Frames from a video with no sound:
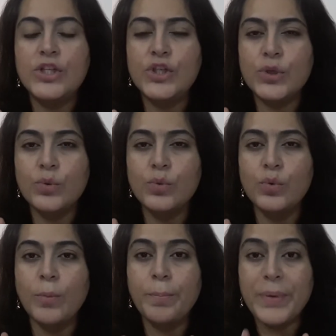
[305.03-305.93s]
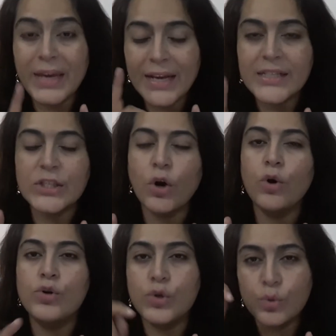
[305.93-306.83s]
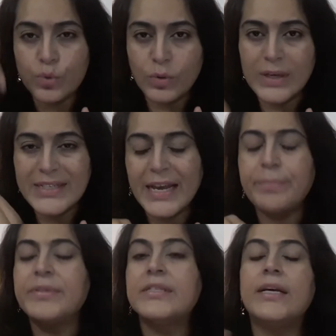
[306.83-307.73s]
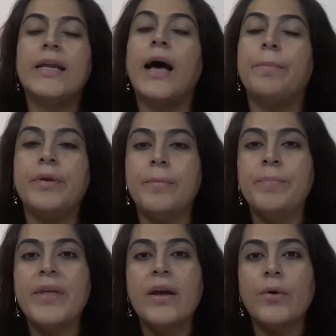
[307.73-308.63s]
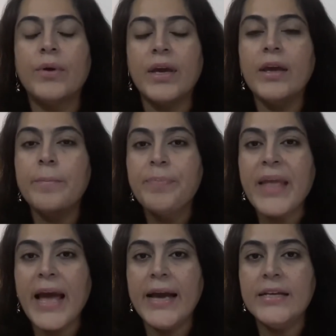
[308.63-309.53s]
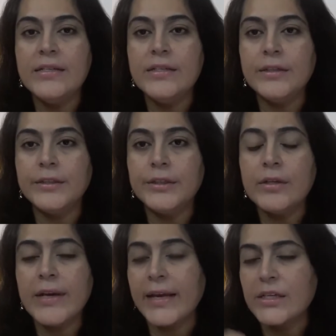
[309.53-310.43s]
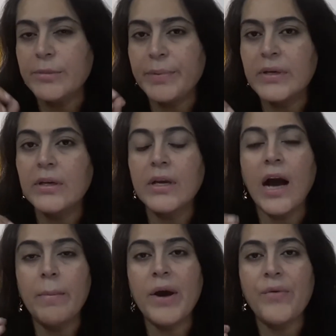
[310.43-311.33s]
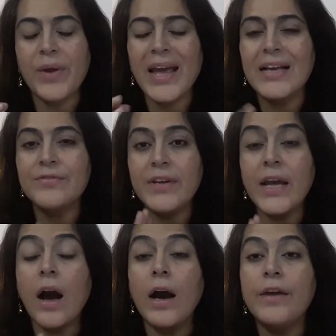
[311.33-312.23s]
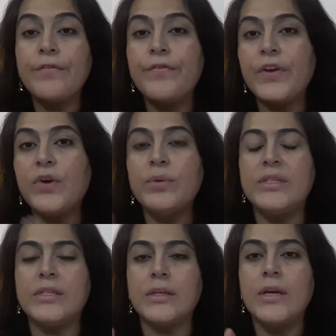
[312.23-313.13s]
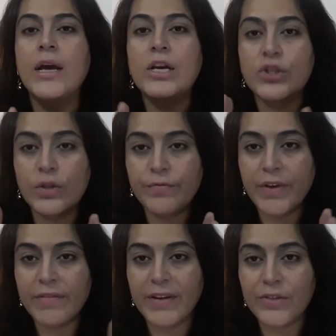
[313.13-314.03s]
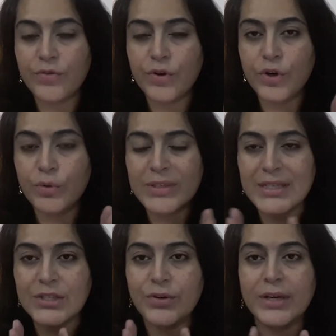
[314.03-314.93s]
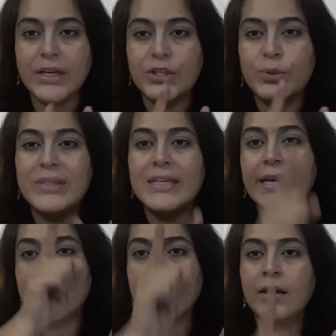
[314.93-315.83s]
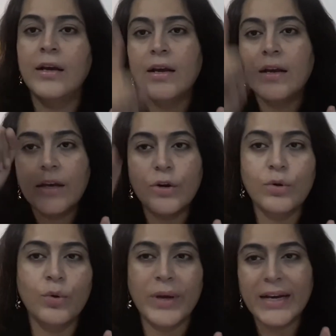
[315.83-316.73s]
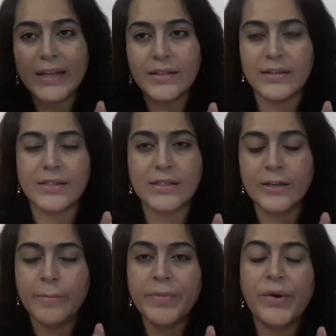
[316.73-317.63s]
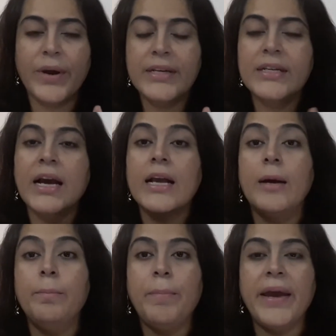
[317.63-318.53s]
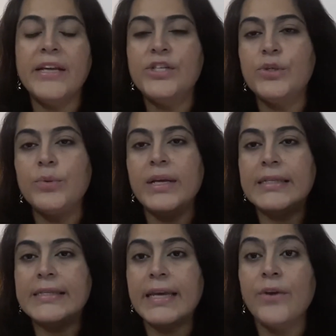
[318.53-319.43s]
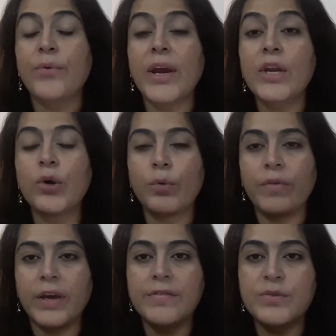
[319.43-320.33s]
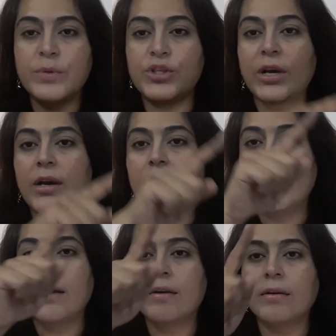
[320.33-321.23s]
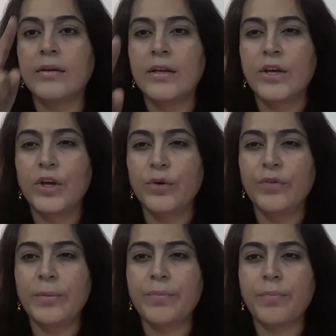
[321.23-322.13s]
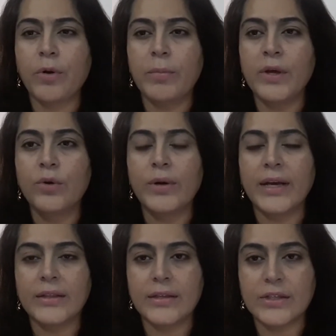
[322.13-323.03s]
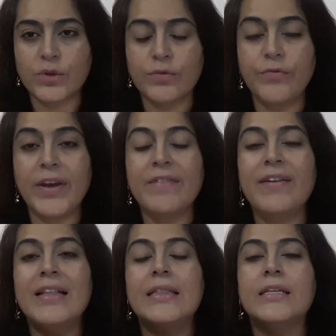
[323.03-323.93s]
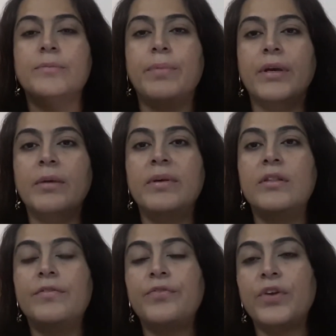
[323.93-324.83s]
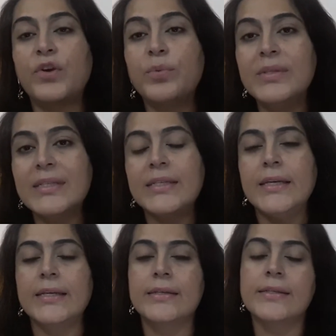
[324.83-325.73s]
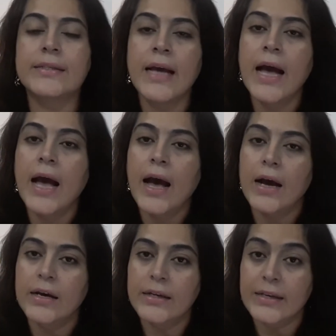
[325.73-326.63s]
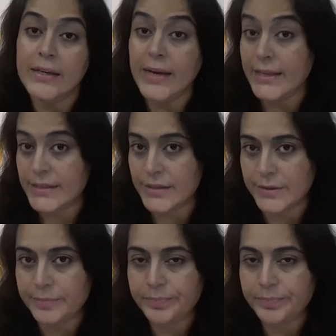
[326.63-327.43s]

two peaks or two depths that happen. Okay, and like a typical gamma ray has very high frequency, so the wavelength reduces greatly, so it's like, going like this, right, compared to, let's say, radio waves, which are like, will probably go like this. So the wavelength is bigger but the frequency is lesser.